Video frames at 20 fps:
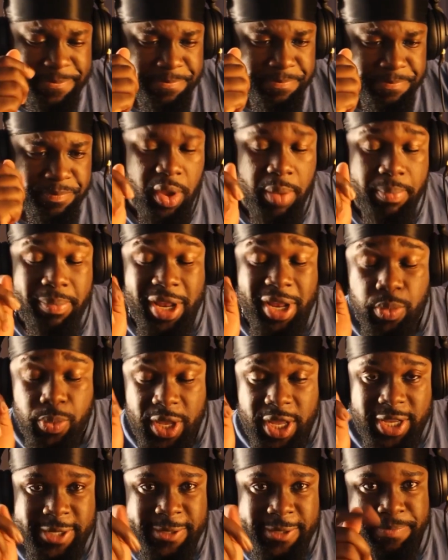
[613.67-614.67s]

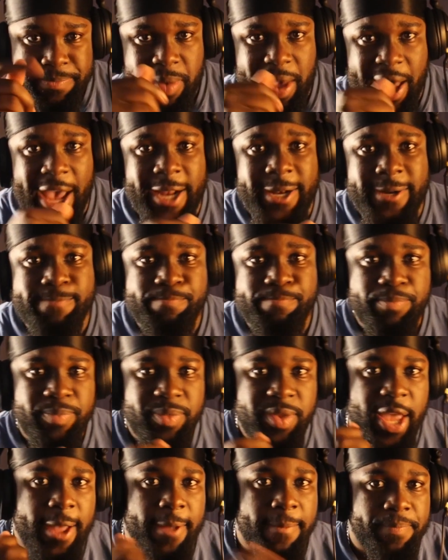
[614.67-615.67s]
midweek, and
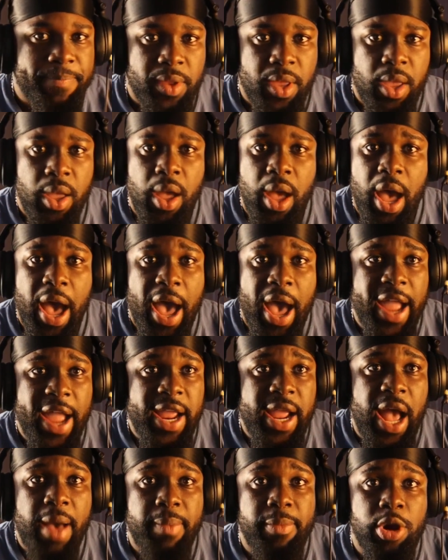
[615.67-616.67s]
yeah, I
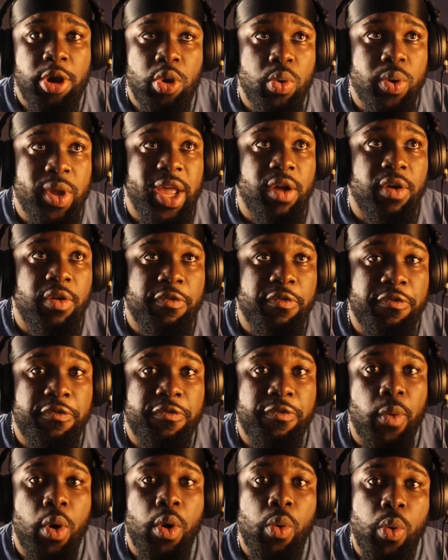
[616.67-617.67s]
am looking
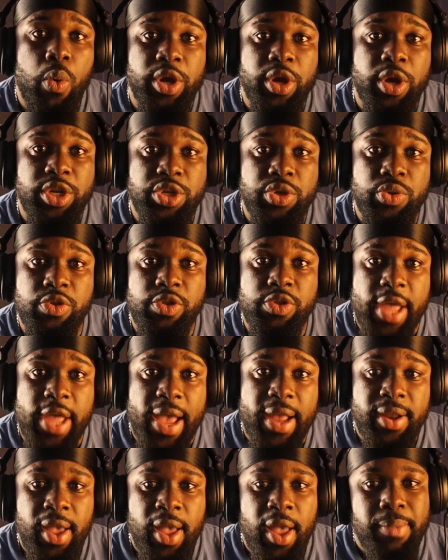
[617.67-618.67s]
forward to
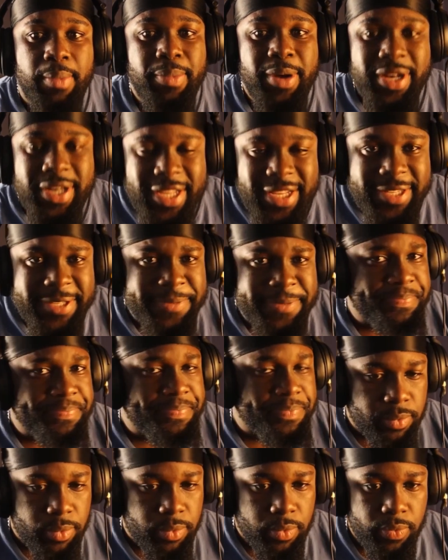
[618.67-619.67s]
that. But this
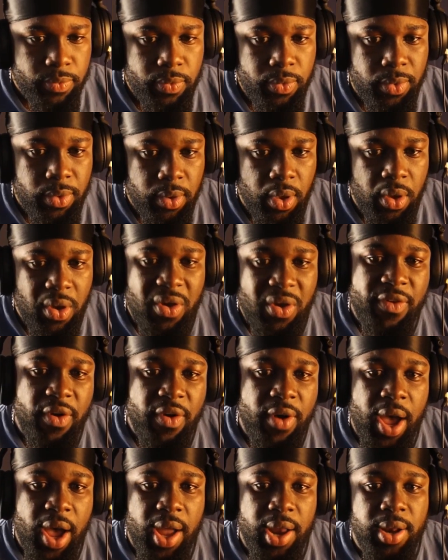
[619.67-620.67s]

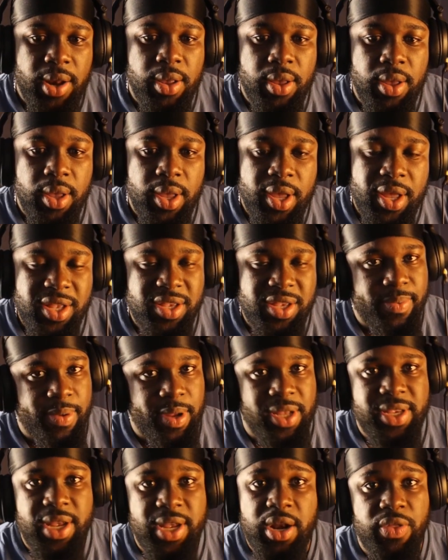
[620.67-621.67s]
overall,
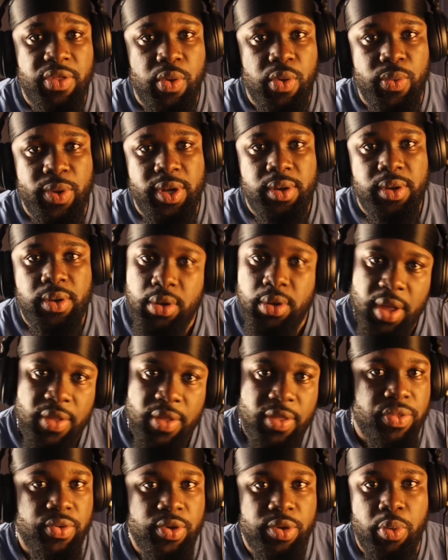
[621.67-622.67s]
it's another win, another
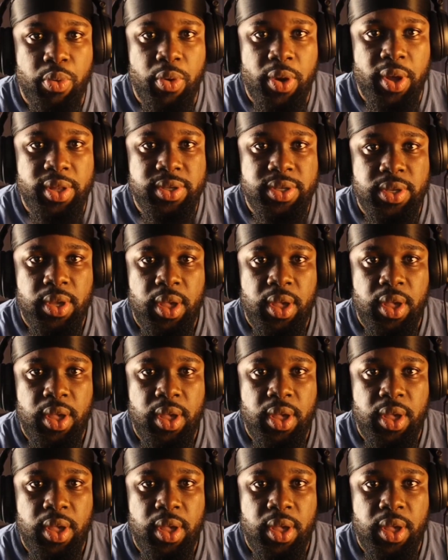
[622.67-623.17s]
3 points.